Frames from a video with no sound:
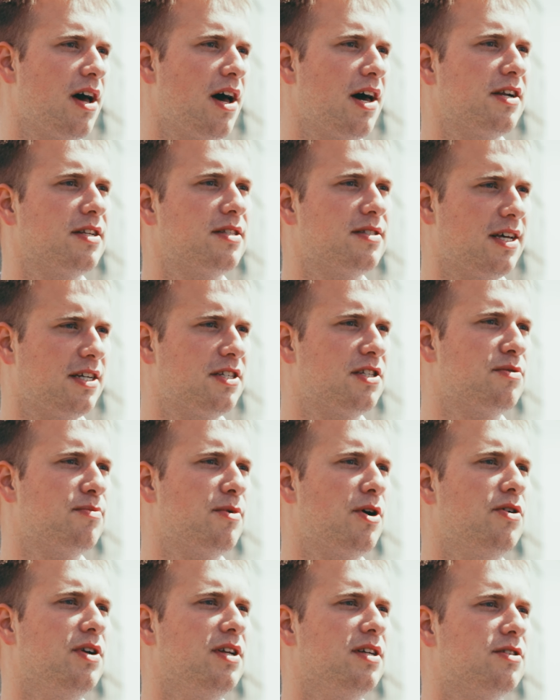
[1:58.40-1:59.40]
and a
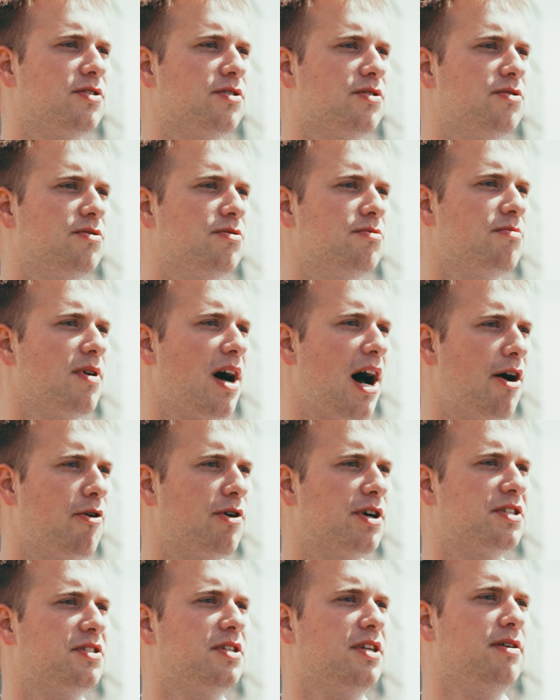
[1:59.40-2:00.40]
testimony to how
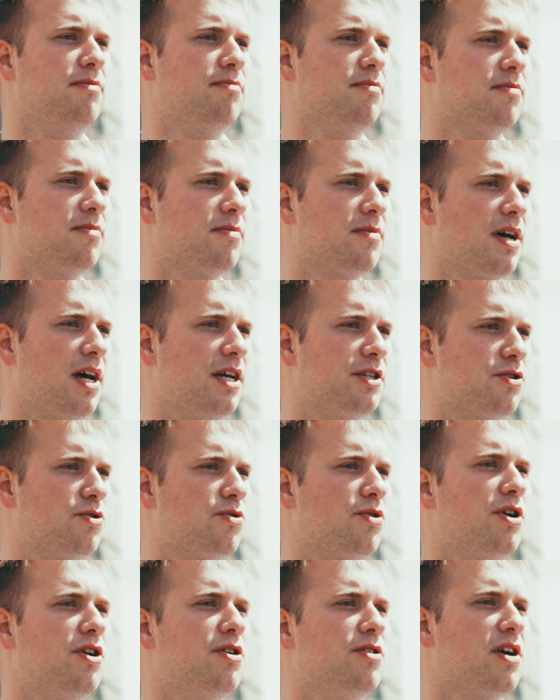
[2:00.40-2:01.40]
our team has
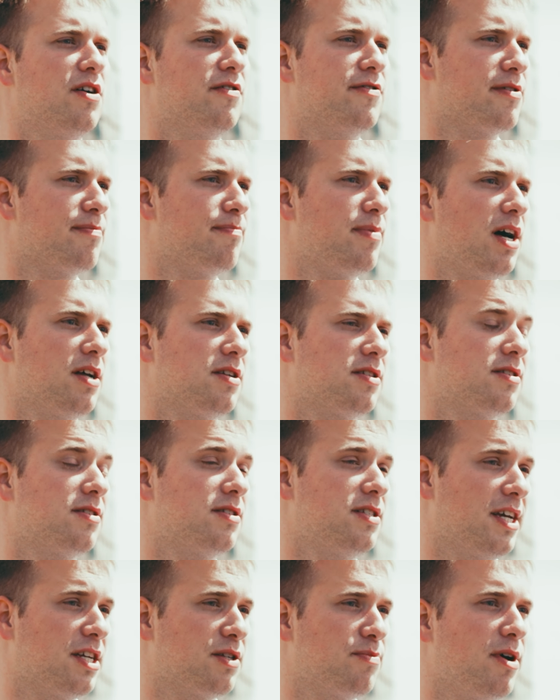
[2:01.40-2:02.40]
grown over the
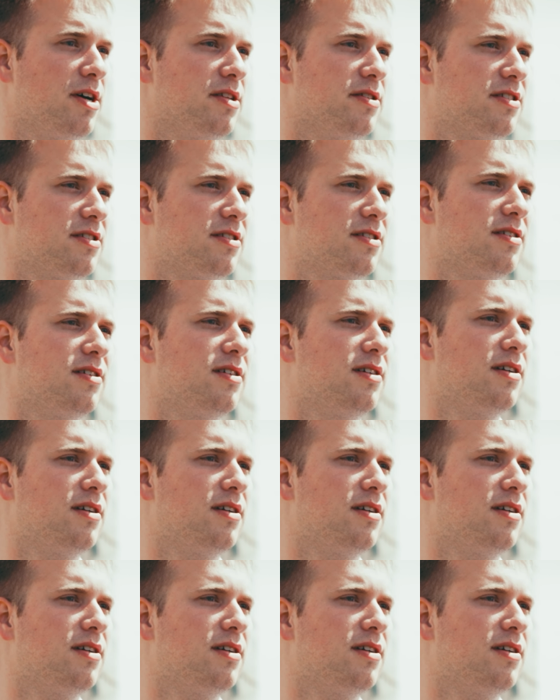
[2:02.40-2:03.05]
past 6 months.